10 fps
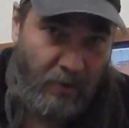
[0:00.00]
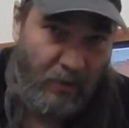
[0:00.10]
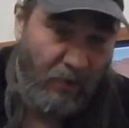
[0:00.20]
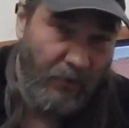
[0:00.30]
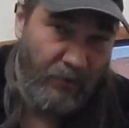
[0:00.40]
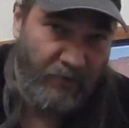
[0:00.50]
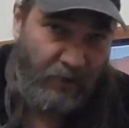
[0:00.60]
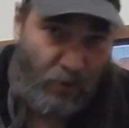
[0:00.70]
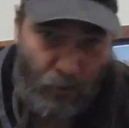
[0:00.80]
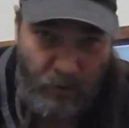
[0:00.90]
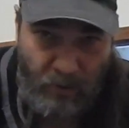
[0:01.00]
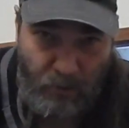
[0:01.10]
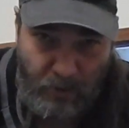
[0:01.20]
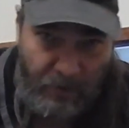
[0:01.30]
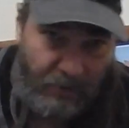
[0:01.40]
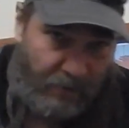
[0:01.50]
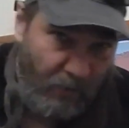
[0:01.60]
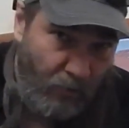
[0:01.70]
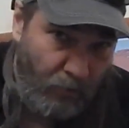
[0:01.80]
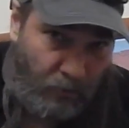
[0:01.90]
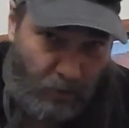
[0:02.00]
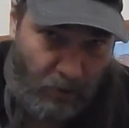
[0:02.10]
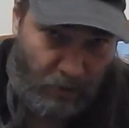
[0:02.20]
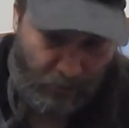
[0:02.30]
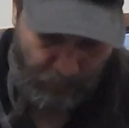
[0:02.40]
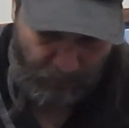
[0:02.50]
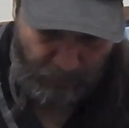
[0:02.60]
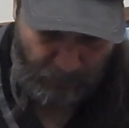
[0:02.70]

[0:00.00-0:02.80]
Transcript: all those Victorian buildings and old, you